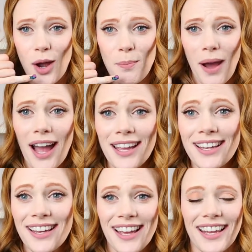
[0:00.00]
go, bye.
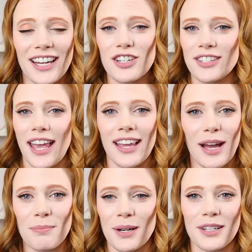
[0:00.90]
And I just hang
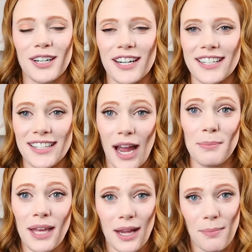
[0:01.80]
up on her because
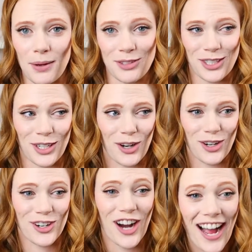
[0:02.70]
I'm like about to start
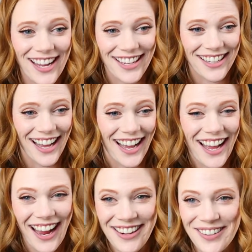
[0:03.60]
crying.
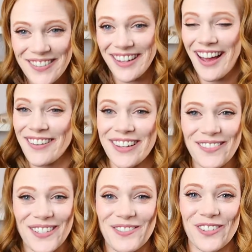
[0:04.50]
I don't know.
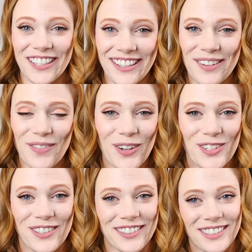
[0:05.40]
It was really
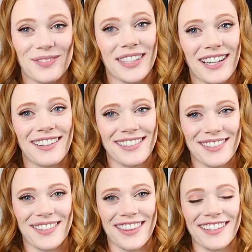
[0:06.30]
emotional, to be
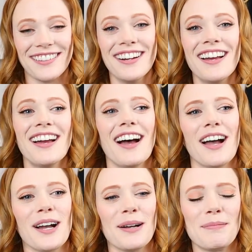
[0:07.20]
honest with you.
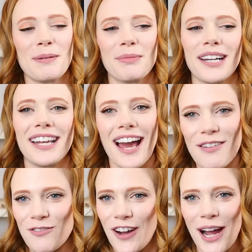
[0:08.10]
But
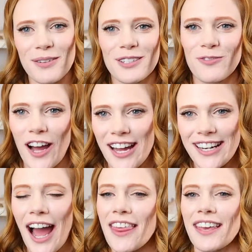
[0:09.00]
I was
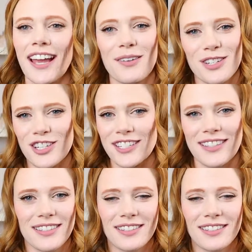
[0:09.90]
fine. I think I was just